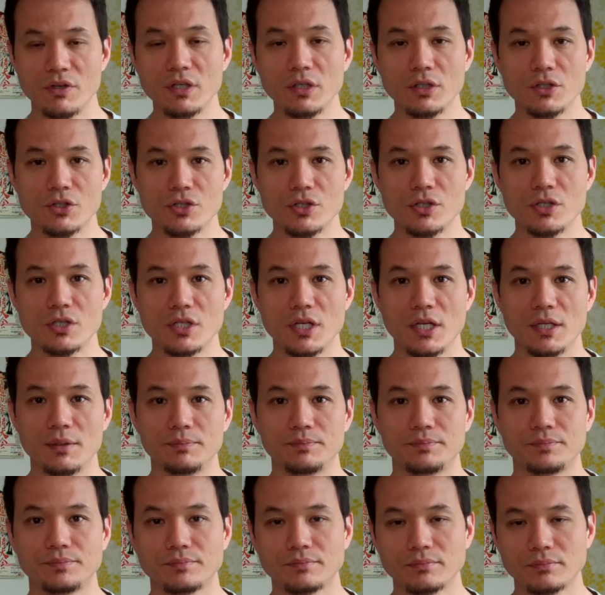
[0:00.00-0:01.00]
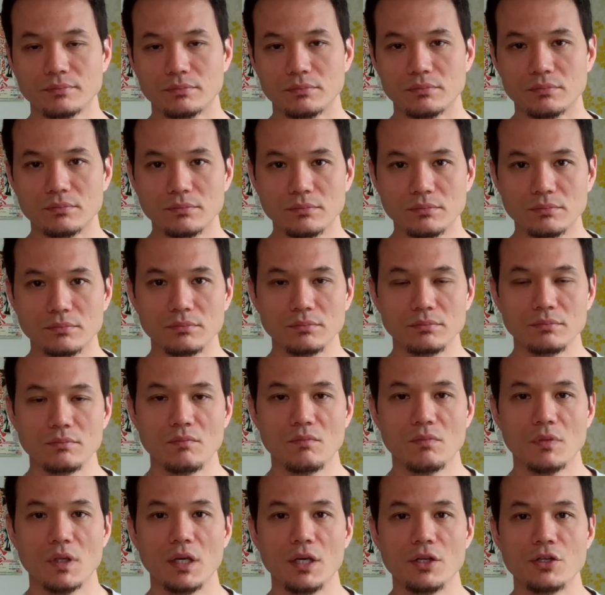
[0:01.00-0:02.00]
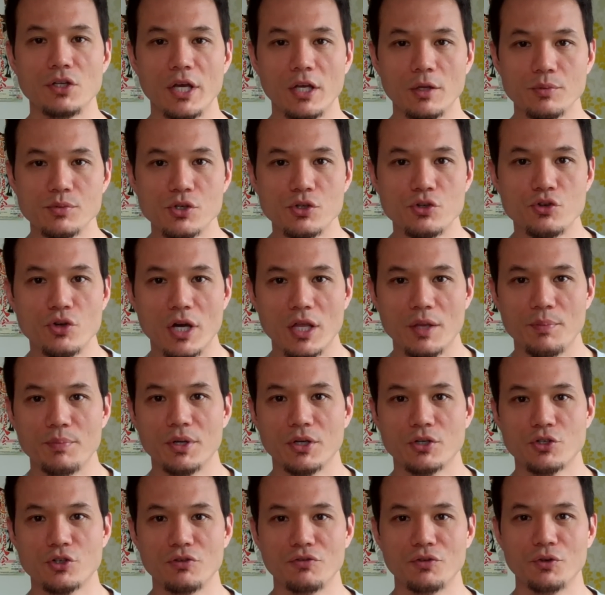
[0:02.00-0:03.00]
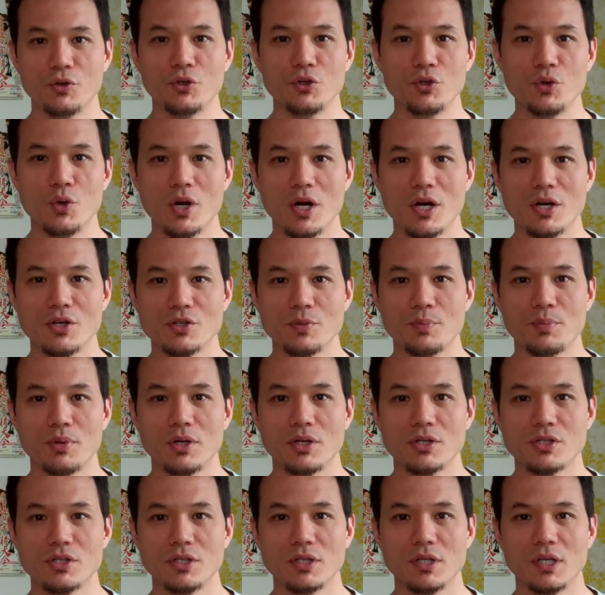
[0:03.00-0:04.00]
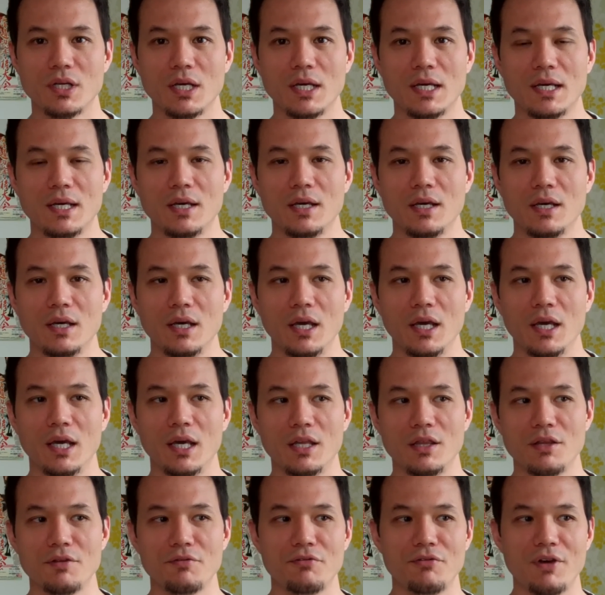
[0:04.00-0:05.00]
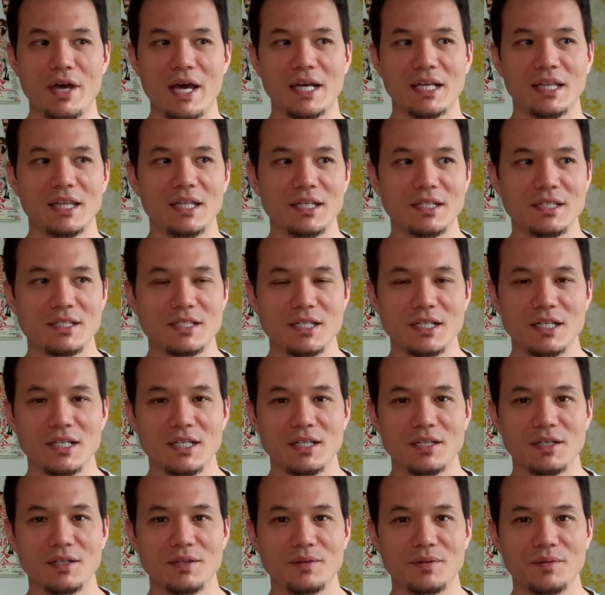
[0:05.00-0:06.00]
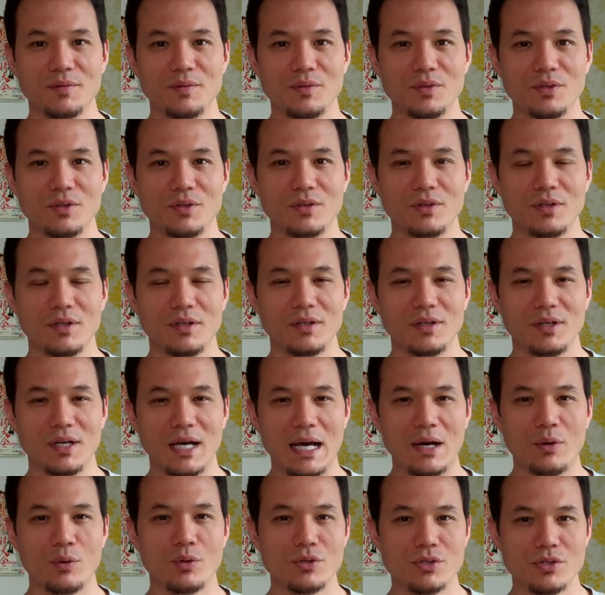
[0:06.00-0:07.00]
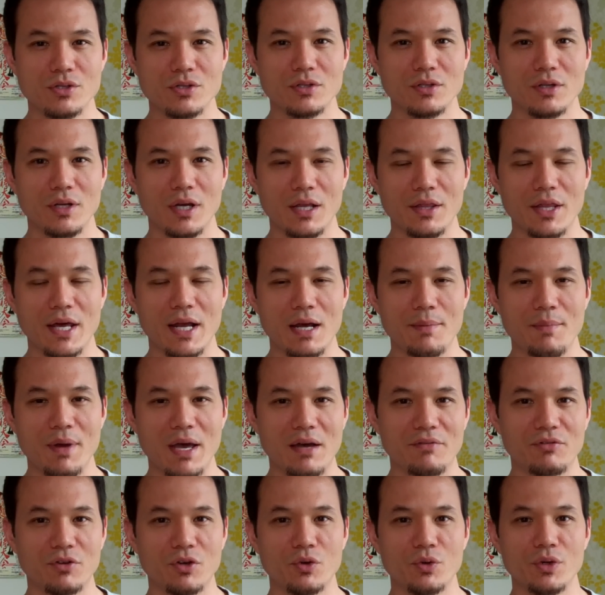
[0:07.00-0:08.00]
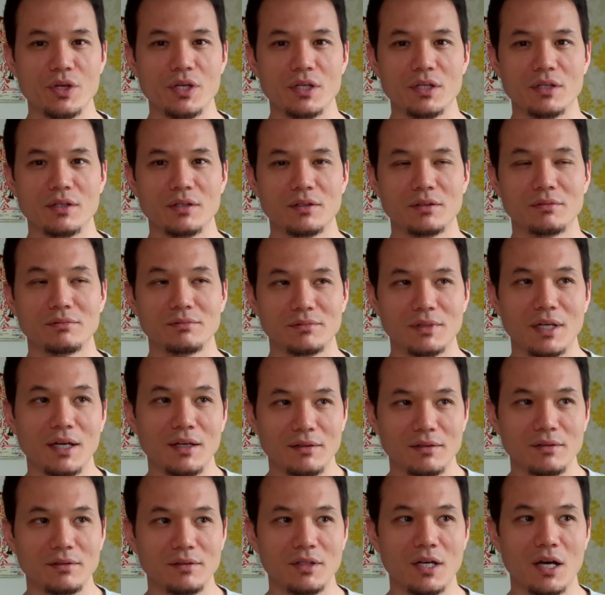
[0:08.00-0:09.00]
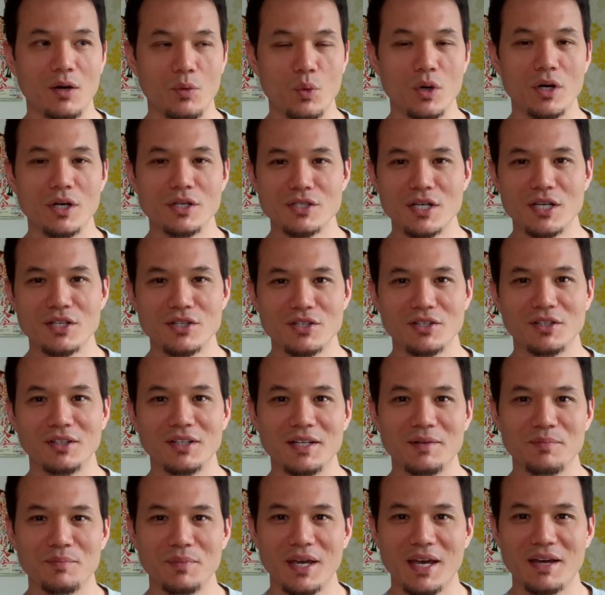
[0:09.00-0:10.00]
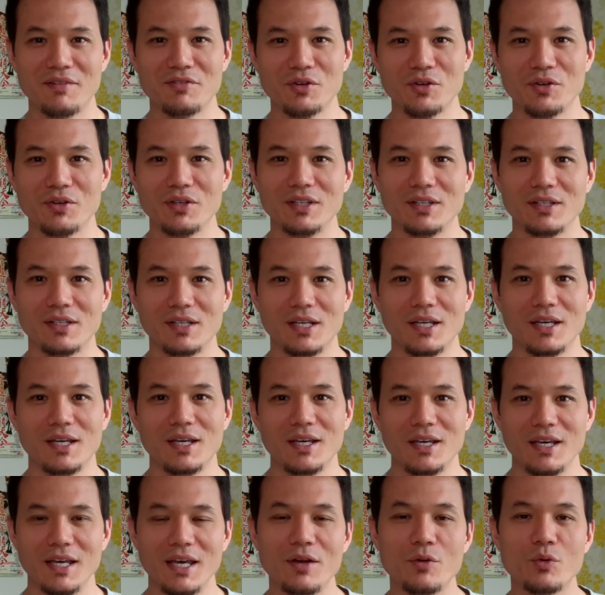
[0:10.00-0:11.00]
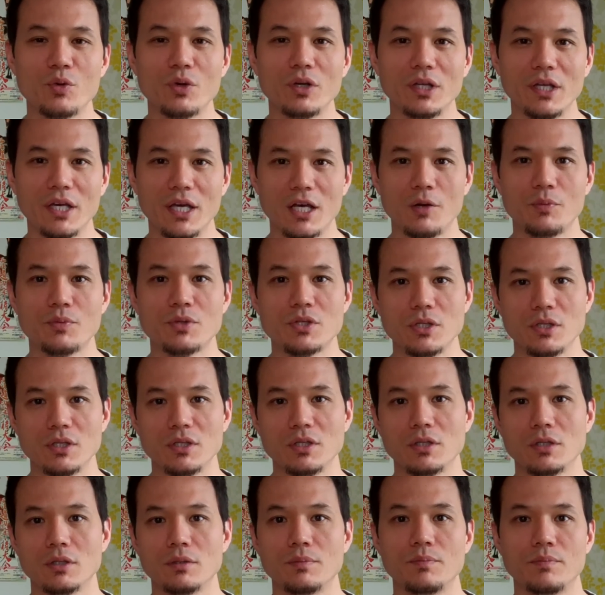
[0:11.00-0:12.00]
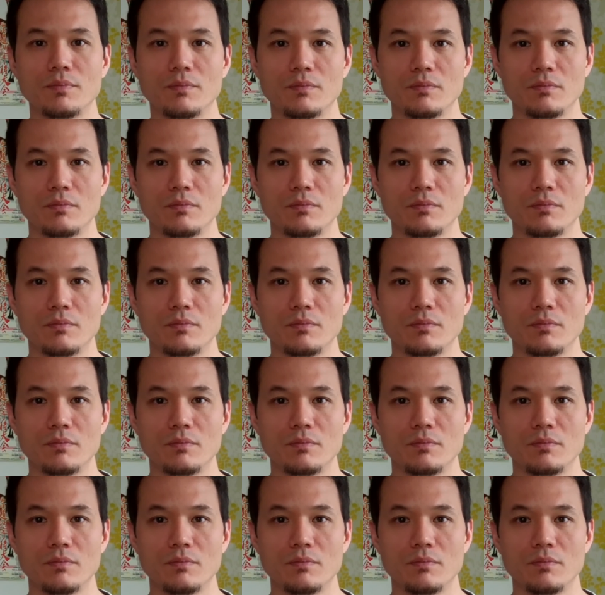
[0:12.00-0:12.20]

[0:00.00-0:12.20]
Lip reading: English descent. It helps to draw the picture of who you are as a person. And the fact that I'm half Korean, I still am half Korean, it really helped to